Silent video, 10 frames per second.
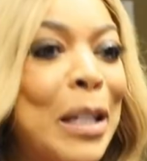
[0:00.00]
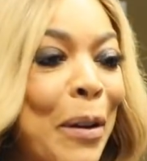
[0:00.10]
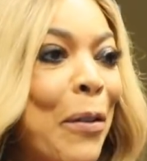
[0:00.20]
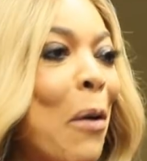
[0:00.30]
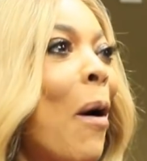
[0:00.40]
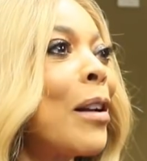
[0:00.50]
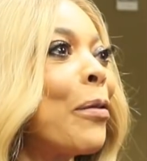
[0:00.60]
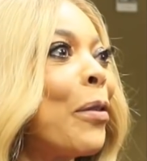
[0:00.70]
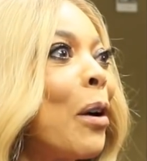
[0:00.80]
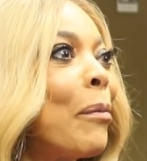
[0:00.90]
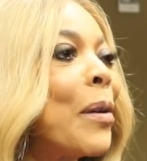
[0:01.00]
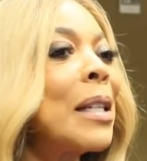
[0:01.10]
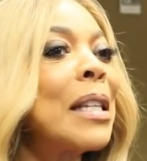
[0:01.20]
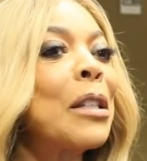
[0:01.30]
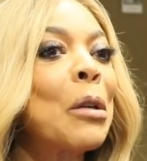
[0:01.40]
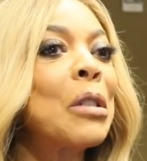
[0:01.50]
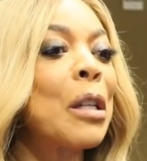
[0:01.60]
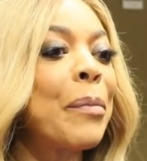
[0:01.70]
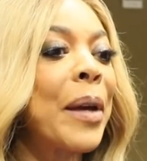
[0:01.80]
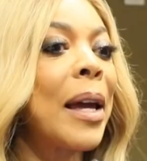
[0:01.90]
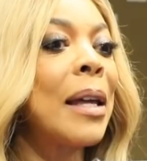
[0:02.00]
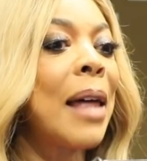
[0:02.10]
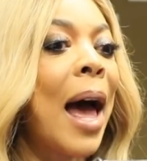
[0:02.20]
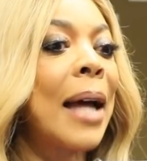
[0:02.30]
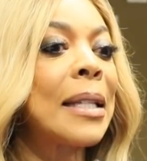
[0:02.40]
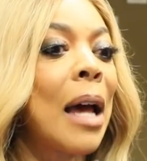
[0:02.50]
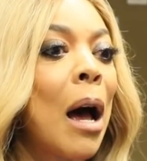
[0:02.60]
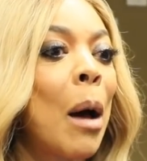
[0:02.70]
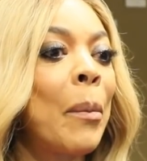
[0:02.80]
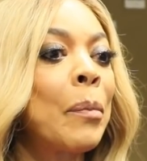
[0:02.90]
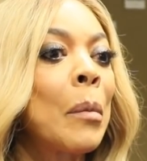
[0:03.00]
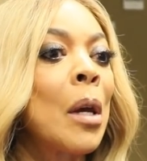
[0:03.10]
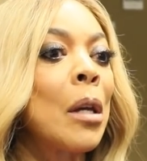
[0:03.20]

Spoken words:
makes me feel wonderful, because it used to be that I